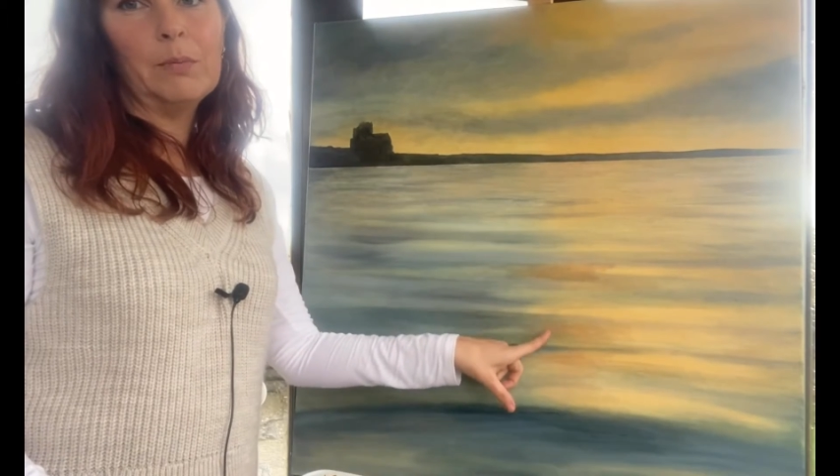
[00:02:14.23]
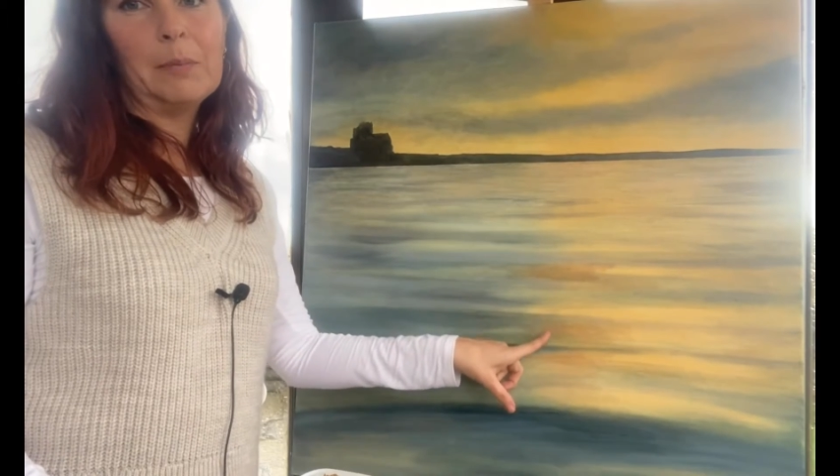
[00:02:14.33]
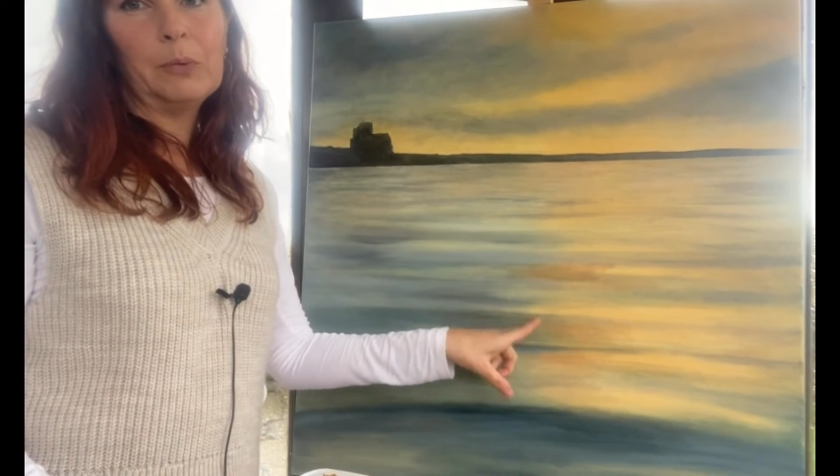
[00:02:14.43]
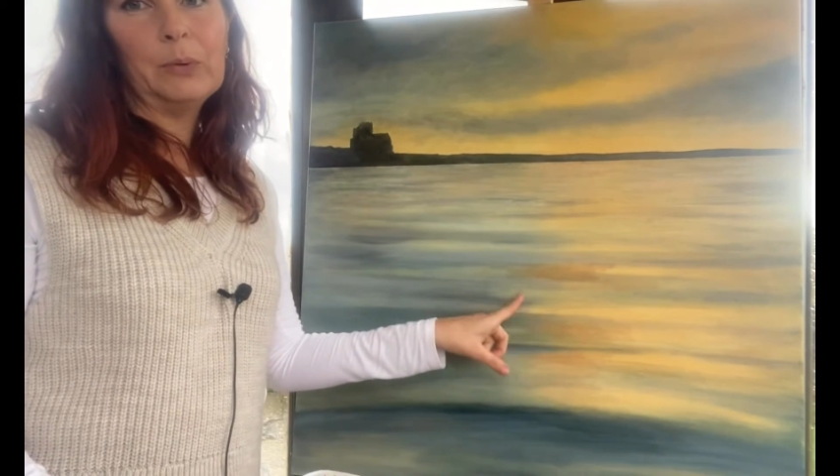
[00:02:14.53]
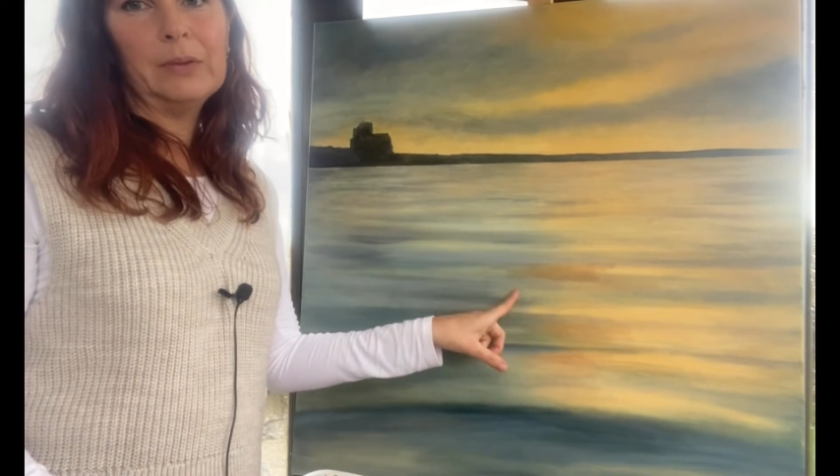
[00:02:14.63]

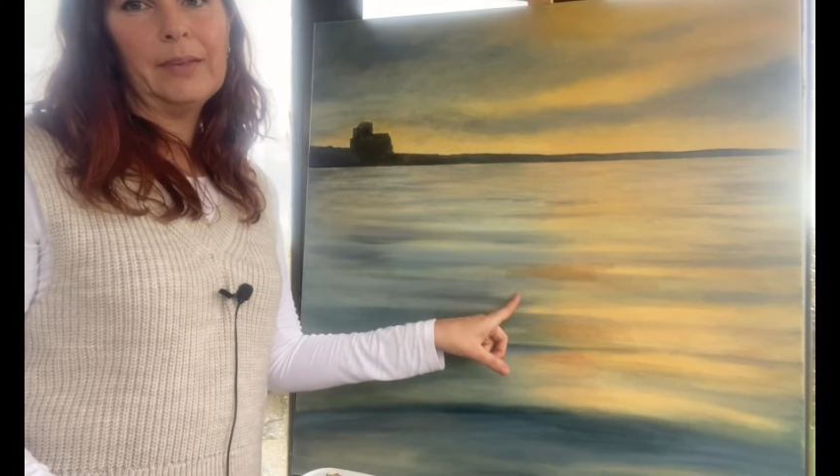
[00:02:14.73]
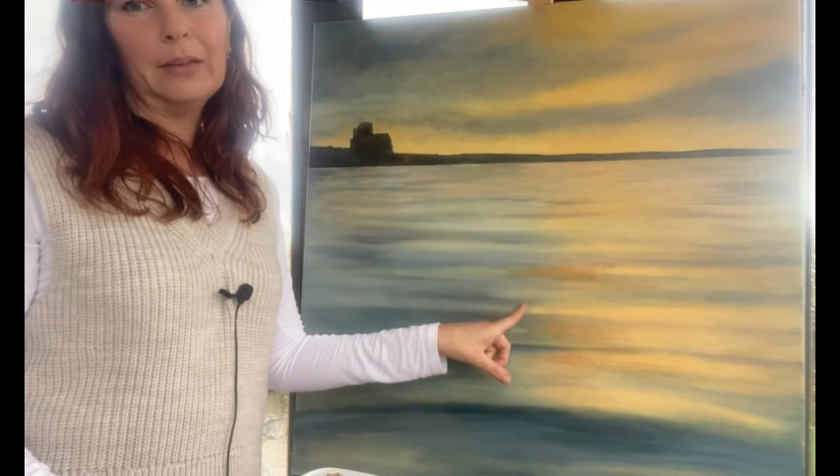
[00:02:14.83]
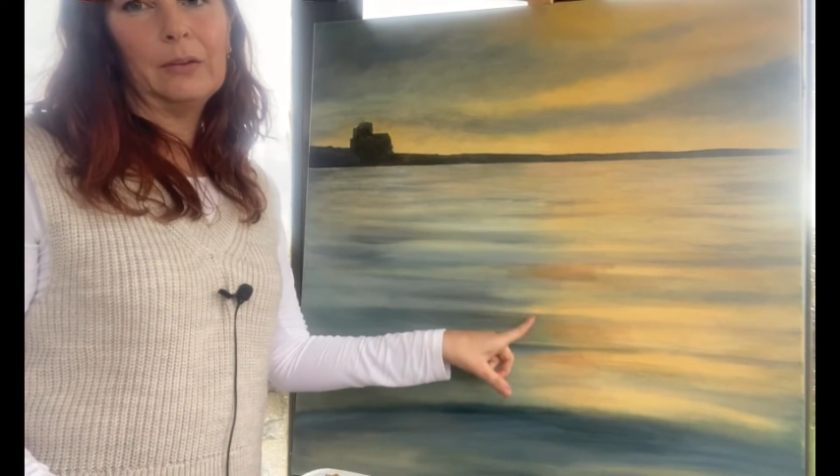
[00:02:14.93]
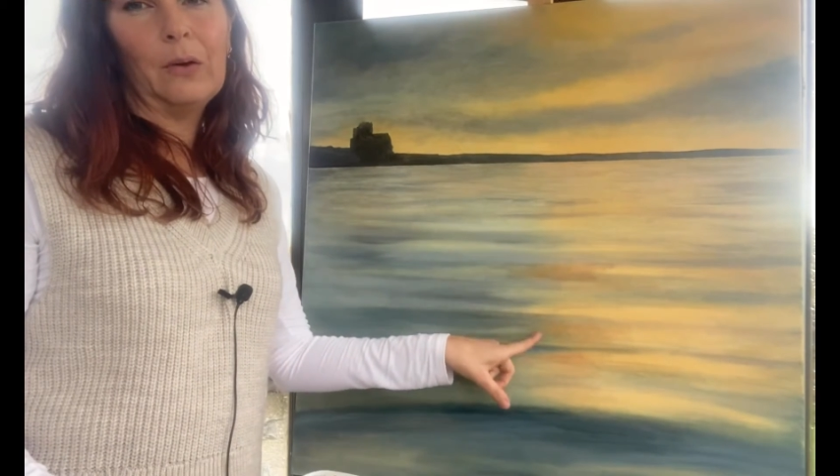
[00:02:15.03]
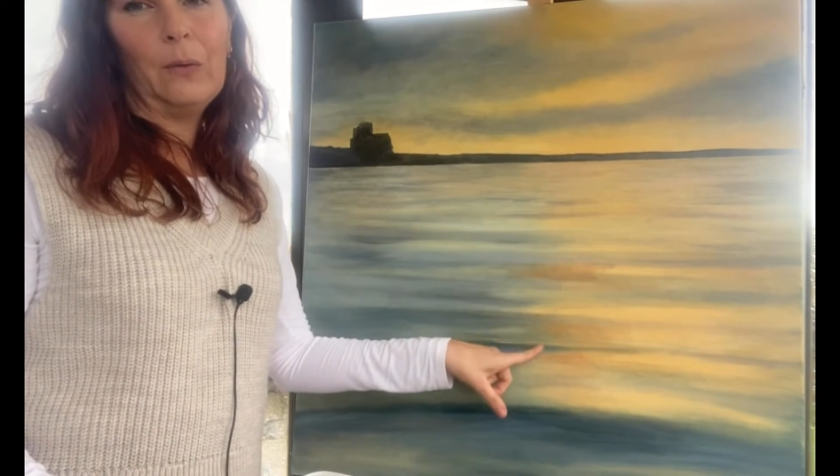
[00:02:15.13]
up all of
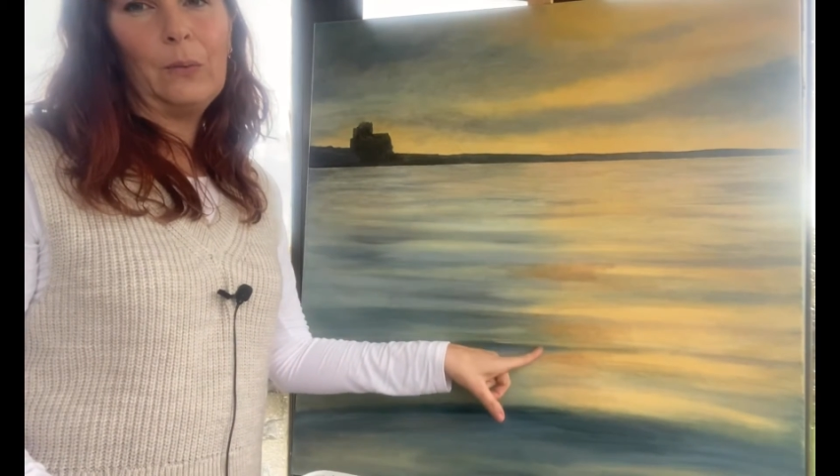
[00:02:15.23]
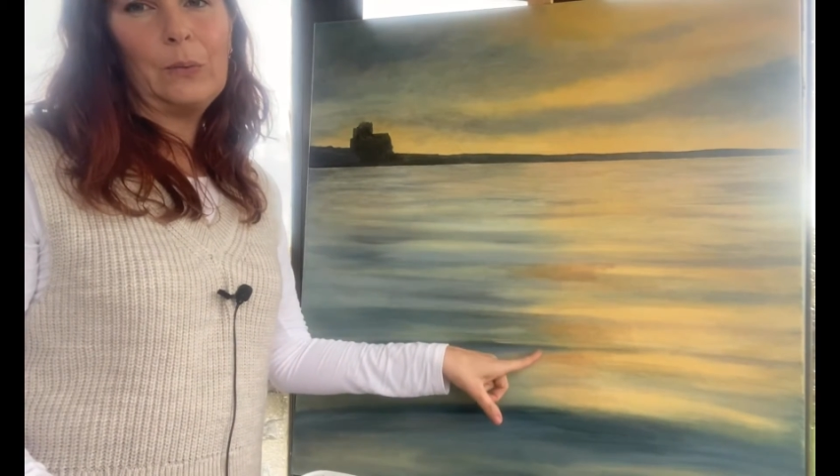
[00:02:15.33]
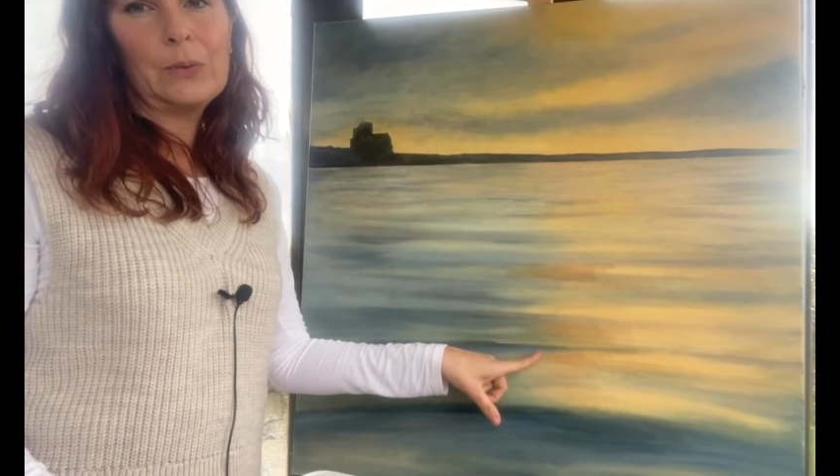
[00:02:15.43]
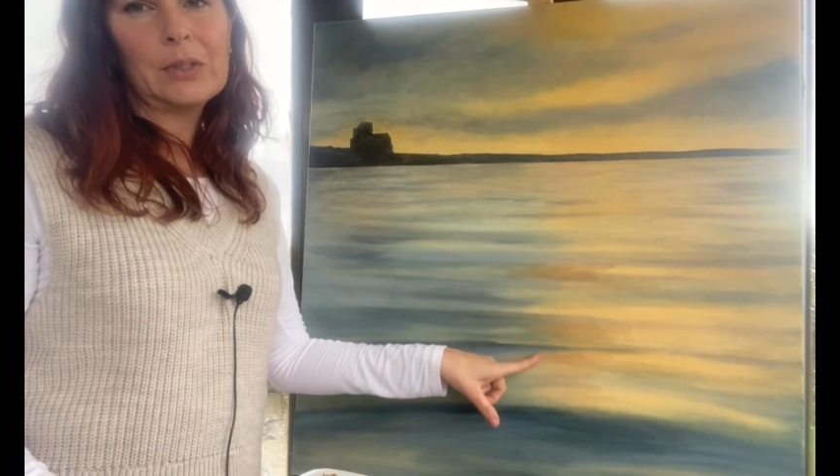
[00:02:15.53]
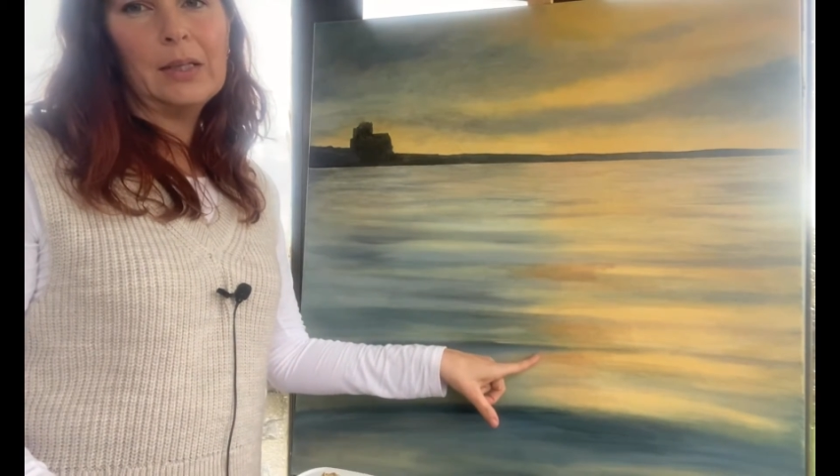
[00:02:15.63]
that
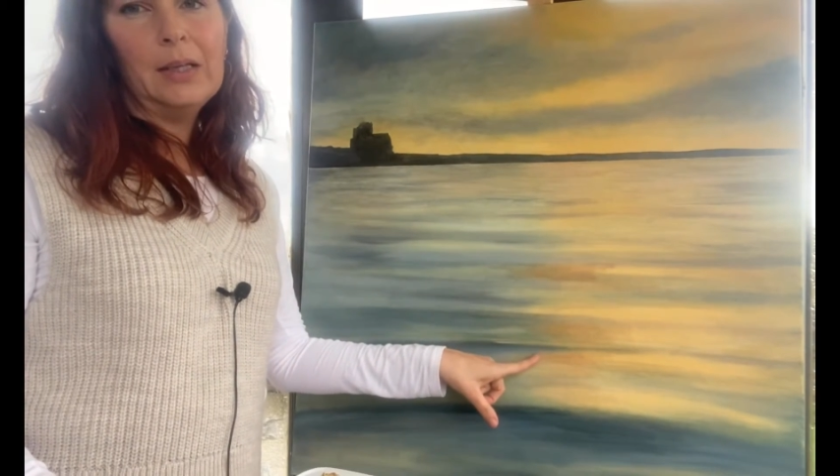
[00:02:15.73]
gold.